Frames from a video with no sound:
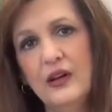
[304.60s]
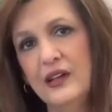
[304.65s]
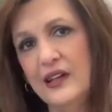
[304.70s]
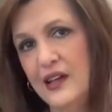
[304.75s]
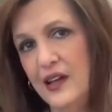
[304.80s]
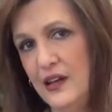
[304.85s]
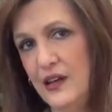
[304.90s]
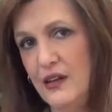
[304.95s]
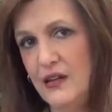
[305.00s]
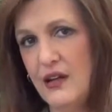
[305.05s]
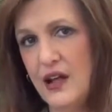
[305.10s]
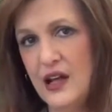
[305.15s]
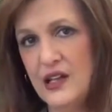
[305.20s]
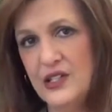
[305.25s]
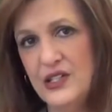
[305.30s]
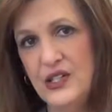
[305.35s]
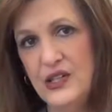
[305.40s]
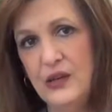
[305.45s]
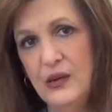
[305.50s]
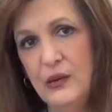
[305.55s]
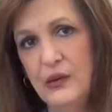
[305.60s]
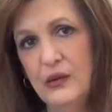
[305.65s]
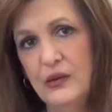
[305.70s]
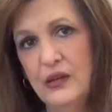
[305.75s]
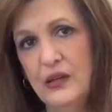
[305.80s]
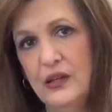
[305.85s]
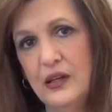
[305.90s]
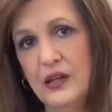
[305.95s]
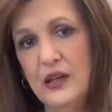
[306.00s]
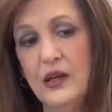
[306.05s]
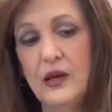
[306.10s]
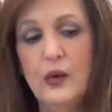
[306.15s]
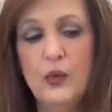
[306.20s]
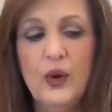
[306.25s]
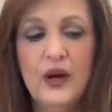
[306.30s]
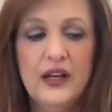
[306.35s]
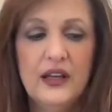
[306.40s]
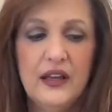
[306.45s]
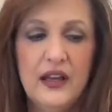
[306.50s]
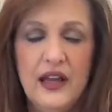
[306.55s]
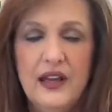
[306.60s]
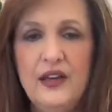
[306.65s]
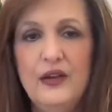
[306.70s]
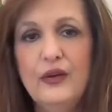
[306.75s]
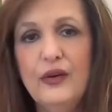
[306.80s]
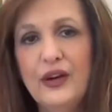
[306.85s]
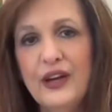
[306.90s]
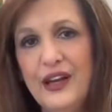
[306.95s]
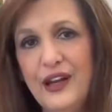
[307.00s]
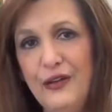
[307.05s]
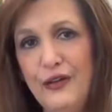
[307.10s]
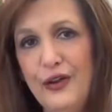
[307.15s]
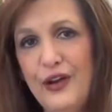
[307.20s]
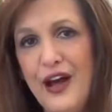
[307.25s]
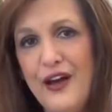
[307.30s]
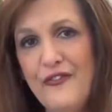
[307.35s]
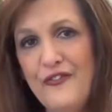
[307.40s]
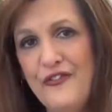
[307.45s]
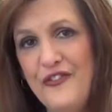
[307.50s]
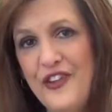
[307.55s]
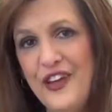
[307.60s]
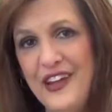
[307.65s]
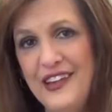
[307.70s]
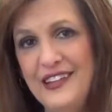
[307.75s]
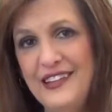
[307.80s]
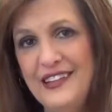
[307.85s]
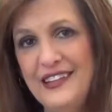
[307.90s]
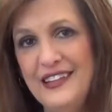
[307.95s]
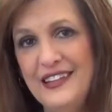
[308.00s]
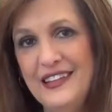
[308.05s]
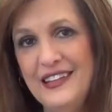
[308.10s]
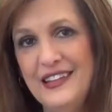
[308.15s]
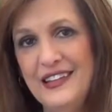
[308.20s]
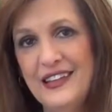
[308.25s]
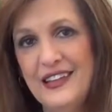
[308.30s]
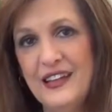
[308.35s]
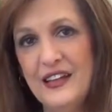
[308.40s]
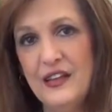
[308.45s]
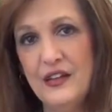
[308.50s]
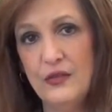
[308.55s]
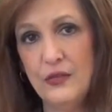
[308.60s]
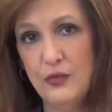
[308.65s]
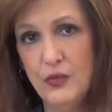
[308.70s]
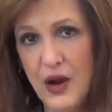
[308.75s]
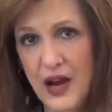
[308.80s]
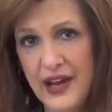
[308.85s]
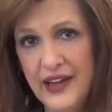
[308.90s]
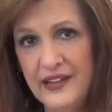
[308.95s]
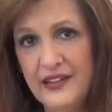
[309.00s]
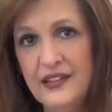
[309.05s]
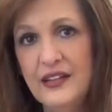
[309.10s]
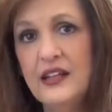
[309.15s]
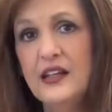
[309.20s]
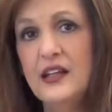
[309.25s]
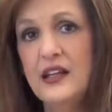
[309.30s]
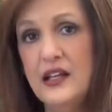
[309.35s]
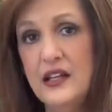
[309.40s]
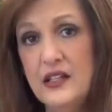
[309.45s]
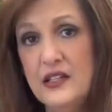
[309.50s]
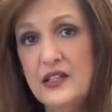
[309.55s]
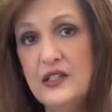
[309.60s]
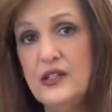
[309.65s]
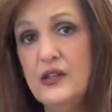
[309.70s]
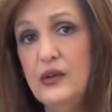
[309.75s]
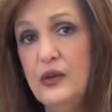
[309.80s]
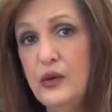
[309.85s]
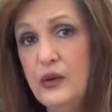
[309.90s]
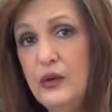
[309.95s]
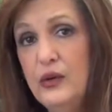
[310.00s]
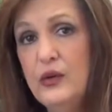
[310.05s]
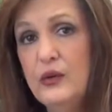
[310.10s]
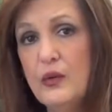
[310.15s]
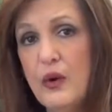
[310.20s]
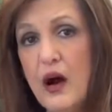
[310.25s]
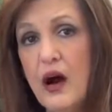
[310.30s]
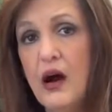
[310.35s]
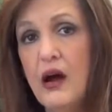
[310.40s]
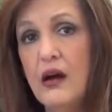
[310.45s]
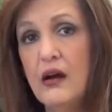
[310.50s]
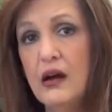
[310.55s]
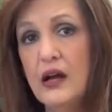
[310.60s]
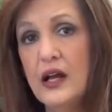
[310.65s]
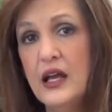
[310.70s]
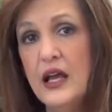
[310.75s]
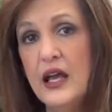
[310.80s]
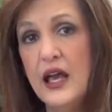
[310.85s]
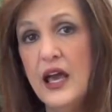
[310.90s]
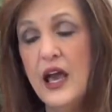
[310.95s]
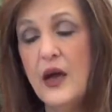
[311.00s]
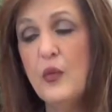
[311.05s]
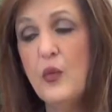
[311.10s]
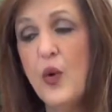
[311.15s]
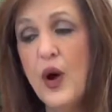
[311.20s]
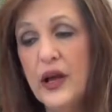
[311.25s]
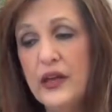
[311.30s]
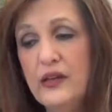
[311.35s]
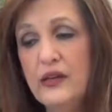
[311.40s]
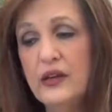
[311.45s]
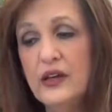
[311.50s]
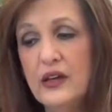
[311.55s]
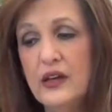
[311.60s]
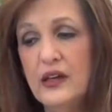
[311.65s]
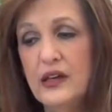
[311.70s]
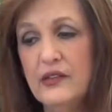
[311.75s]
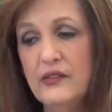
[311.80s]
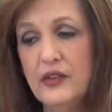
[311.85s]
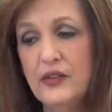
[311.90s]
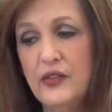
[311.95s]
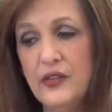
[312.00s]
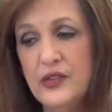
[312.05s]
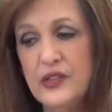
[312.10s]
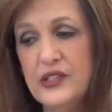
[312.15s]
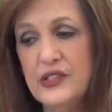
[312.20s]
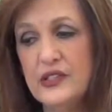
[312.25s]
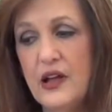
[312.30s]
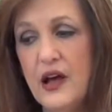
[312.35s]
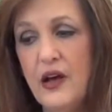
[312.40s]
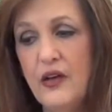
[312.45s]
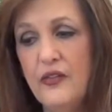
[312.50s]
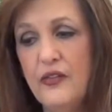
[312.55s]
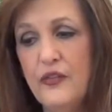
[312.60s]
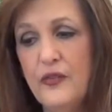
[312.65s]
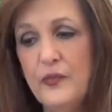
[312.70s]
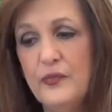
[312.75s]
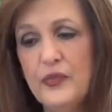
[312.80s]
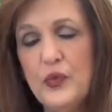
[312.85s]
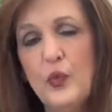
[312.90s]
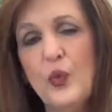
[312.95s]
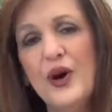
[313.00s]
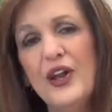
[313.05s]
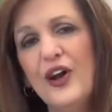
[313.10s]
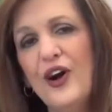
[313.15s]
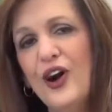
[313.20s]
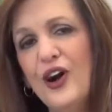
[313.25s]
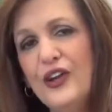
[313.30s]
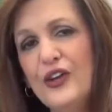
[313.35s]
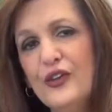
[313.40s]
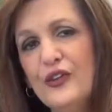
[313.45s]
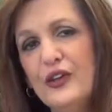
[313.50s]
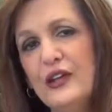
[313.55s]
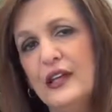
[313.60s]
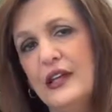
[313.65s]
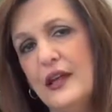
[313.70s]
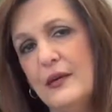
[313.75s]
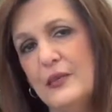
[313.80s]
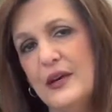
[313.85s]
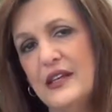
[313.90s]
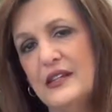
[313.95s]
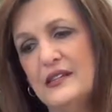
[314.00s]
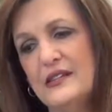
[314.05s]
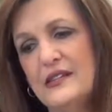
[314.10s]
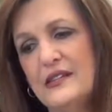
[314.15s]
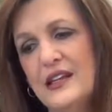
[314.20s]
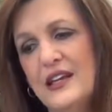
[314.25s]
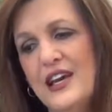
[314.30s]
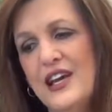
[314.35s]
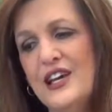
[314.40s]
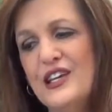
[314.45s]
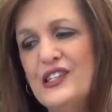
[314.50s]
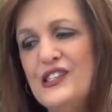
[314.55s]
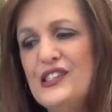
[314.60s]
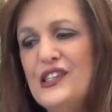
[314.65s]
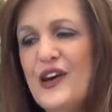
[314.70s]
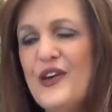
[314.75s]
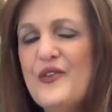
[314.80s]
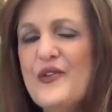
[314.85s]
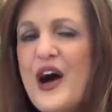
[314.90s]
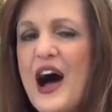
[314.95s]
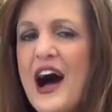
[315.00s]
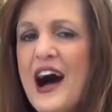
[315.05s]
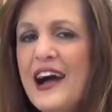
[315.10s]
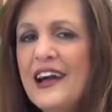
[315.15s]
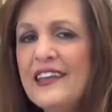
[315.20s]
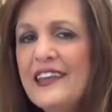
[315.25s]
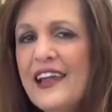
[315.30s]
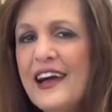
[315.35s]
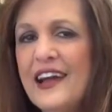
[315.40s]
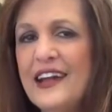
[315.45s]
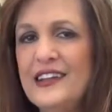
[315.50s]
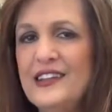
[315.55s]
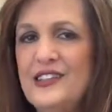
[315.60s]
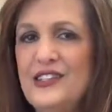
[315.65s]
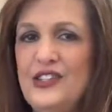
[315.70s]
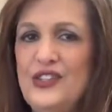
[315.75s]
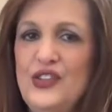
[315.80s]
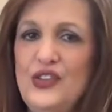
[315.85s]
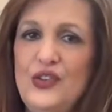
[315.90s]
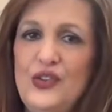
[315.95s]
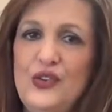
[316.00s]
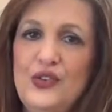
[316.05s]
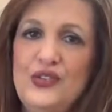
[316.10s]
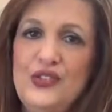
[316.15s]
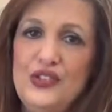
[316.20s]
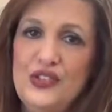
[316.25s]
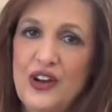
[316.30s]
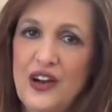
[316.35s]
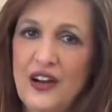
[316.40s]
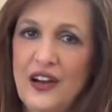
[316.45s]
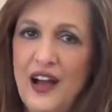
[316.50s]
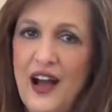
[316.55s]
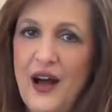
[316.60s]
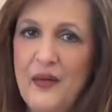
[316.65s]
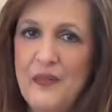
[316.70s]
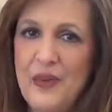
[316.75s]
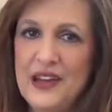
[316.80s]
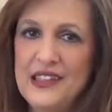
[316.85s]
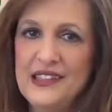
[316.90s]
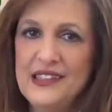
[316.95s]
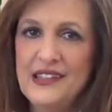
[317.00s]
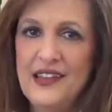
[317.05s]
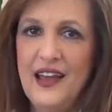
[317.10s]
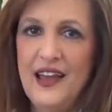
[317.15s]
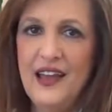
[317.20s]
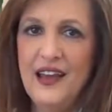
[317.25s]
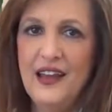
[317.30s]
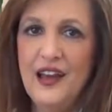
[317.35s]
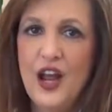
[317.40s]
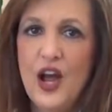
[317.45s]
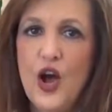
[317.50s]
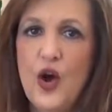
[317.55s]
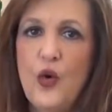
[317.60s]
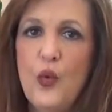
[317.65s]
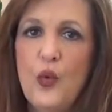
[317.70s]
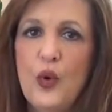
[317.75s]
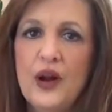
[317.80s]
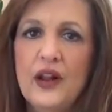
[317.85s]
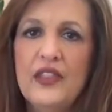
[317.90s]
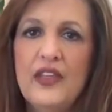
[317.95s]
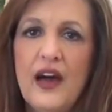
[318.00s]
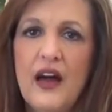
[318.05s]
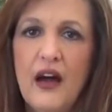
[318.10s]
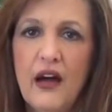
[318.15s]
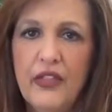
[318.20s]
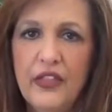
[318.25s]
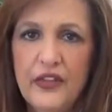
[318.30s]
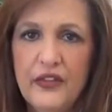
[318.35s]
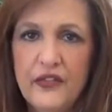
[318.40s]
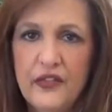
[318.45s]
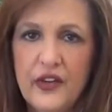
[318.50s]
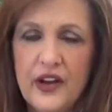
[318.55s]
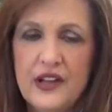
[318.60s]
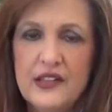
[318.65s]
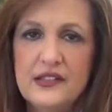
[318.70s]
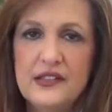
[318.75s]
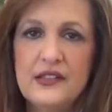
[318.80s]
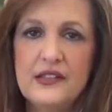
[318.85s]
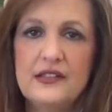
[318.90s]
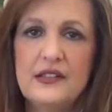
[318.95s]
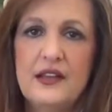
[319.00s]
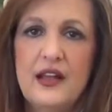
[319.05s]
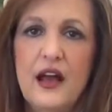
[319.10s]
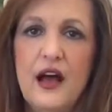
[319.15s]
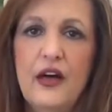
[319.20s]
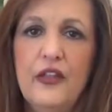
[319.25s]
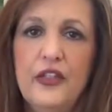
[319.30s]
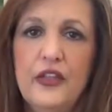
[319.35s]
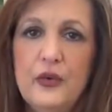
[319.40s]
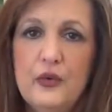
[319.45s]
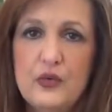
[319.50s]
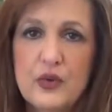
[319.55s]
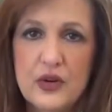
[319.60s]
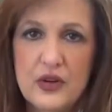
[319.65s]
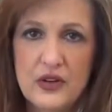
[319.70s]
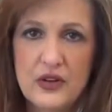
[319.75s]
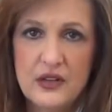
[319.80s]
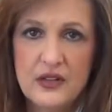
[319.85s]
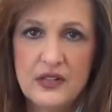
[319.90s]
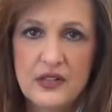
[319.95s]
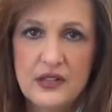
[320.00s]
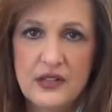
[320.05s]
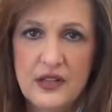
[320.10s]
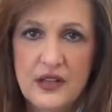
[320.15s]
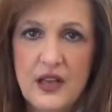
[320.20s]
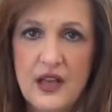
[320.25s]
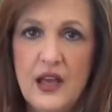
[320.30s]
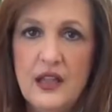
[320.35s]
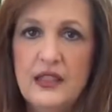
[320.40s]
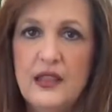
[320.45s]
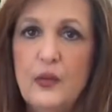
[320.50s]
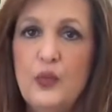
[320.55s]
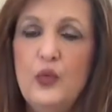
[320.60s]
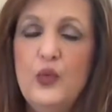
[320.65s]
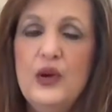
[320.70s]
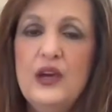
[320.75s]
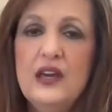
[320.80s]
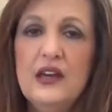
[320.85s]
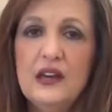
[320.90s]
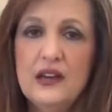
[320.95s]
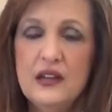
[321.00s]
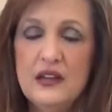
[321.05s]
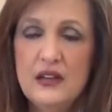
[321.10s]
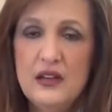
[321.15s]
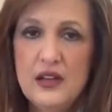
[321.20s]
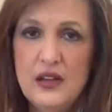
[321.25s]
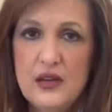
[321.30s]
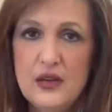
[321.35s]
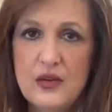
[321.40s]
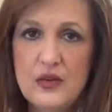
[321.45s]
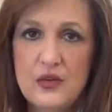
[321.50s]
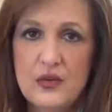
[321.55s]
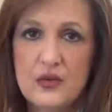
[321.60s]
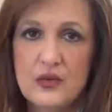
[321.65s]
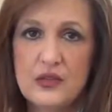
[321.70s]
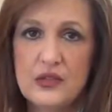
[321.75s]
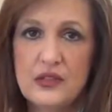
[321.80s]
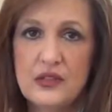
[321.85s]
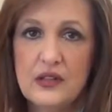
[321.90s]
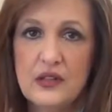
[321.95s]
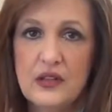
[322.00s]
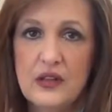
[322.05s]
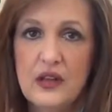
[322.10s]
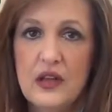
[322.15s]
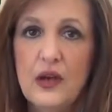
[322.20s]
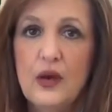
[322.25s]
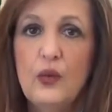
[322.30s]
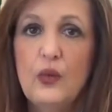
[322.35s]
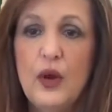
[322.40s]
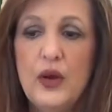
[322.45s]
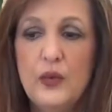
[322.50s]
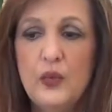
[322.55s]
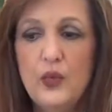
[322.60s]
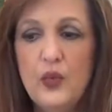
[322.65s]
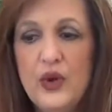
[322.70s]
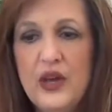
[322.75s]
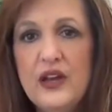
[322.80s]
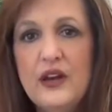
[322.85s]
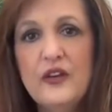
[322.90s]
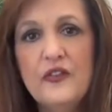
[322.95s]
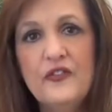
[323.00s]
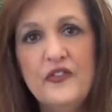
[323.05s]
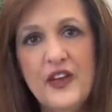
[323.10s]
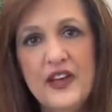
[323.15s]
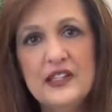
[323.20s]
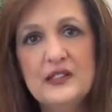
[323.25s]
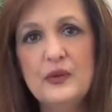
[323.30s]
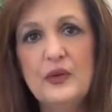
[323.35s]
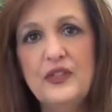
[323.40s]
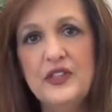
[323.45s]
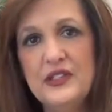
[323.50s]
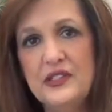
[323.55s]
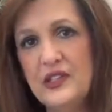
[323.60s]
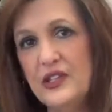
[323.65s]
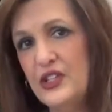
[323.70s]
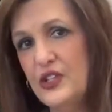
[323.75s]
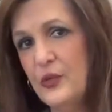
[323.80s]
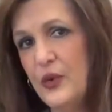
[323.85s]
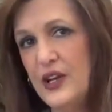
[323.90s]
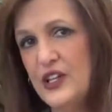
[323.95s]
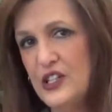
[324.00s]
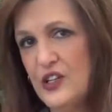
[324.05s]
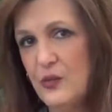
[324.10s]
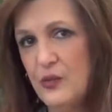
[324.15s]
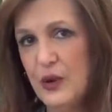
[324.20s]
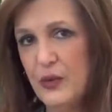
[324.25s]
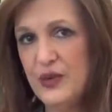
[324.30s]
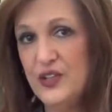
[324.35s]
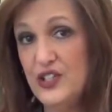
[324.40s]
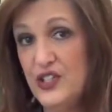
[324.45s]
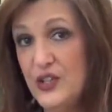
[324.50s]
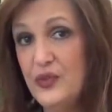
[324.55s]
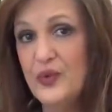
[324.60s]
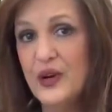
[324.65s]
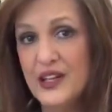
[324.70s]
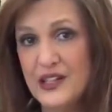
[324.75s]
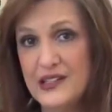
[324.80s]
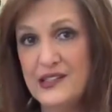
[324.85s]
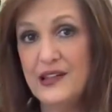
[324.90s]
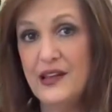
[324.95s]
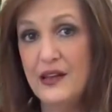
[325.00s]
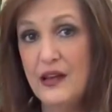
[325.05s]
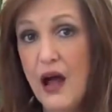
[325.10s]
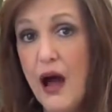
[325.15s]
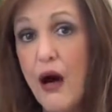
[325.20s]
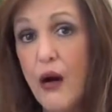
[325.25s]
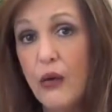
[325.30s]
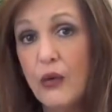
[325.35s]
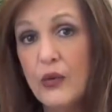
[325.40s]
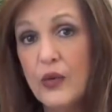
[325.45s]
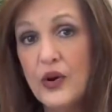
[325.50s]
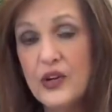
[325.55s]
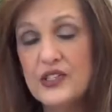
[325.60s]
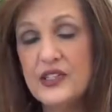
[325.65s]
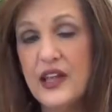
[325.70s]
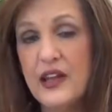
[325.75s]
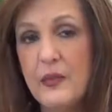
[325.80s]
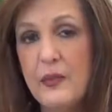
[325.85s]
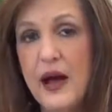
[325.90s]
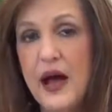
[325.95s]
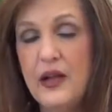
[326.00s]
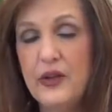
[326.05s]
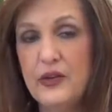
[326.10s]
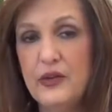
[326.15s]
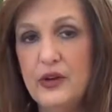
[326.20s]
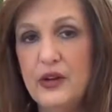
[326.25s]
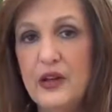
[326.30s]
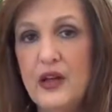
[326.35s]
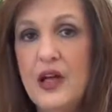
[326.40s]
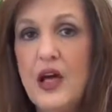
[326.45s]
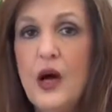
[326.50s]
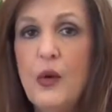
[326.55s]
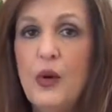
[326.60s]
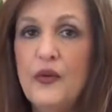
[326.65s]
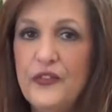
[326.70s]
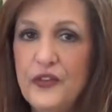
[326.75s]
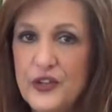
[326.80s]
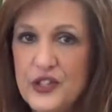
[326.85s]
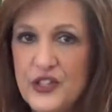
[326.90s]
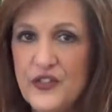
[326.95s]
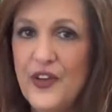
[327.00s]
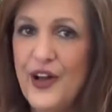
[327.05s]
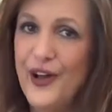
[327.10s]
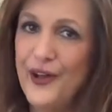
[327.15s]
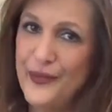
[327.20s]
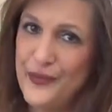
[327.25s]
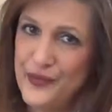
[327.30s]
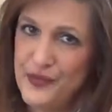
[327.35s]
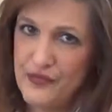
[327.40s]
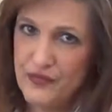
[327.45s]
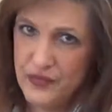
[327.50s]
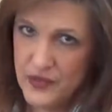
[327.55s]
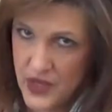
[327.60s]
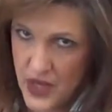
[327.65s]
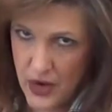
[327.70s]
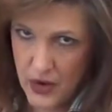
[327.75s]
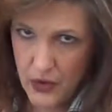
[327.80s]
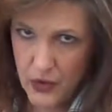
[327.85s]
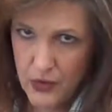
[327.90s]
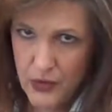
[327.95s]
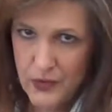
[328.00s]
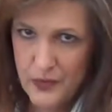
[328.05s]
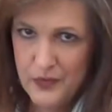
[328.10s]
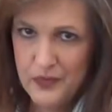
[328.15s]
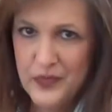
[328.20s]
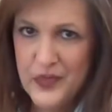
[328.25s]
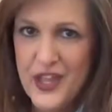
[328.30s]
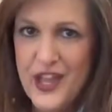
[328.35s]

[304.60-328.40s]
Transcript: or can you not do? What can you or can you not fit right into who you are and what you can give of yourself? What are your limits? So So I like to start out by saying, what are the healthy phrases and healthy words that we can use when we are faced with a situation where we do want to say no or set a boundary? Well, first of all, no.